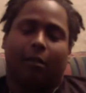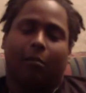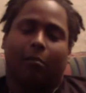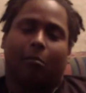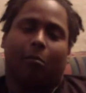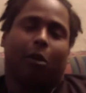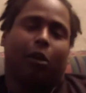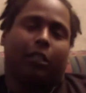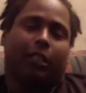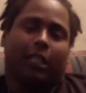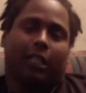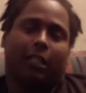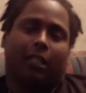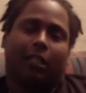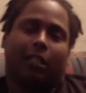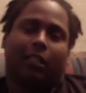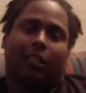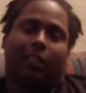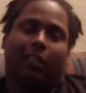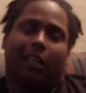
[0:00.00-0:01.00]
Monday
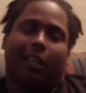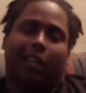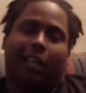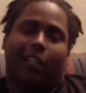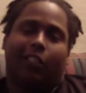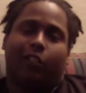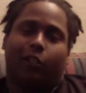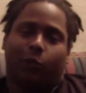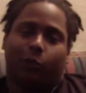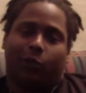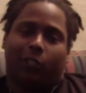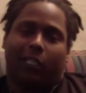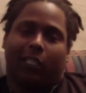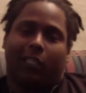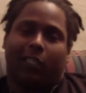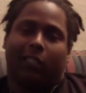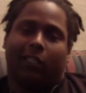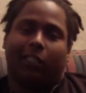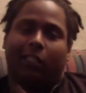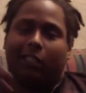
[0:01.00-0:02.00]
and Tuesday
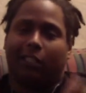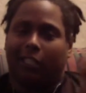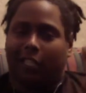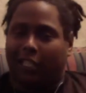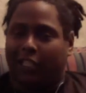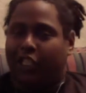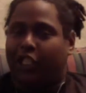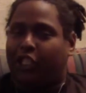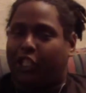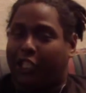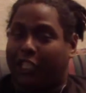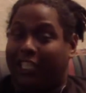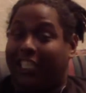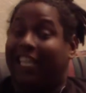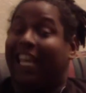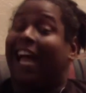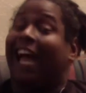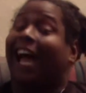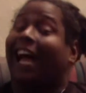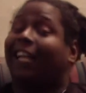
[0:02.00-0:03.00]
is Trini
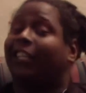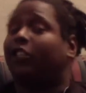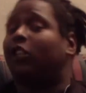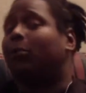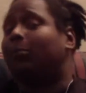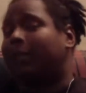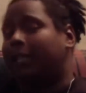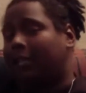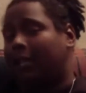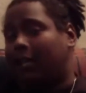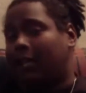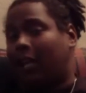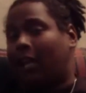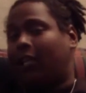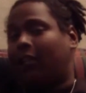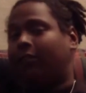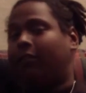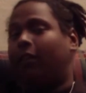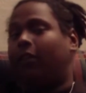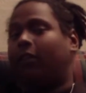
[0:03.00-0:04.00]
and Dominica
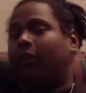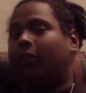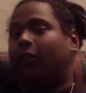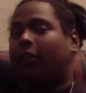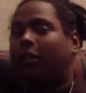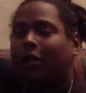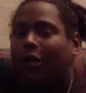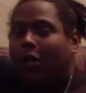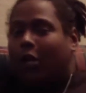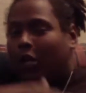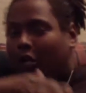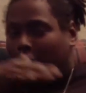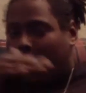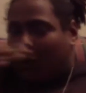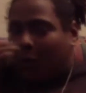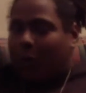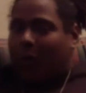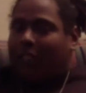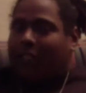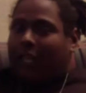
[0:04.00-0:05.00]
Carnival. So we
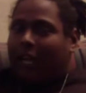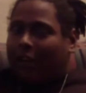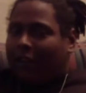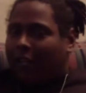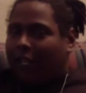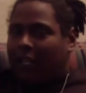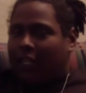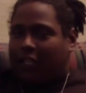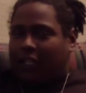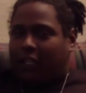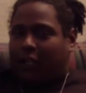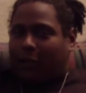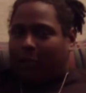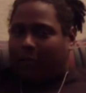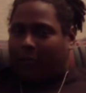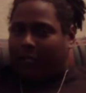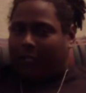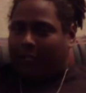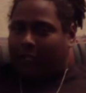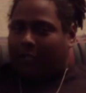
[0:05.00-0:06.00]
want to have a little
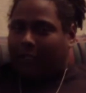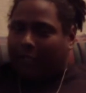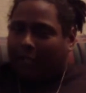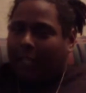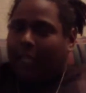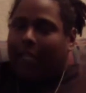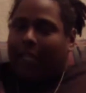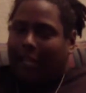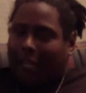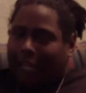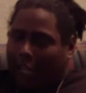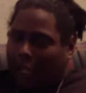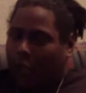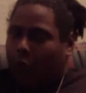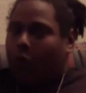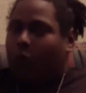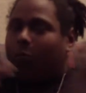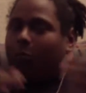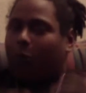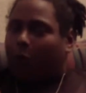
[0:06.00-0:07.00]
something,
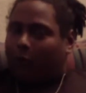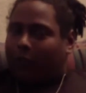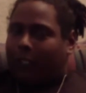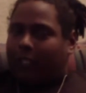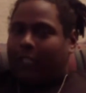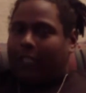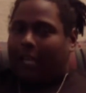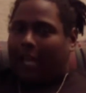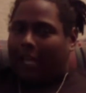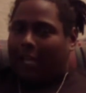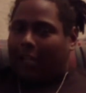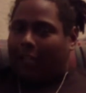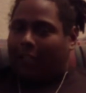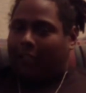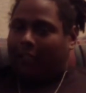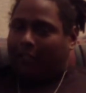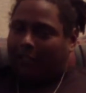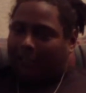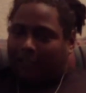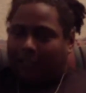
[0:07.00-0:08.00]
include both of the
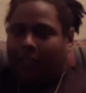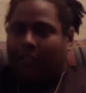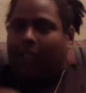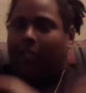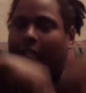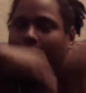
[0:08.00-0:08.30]
islands.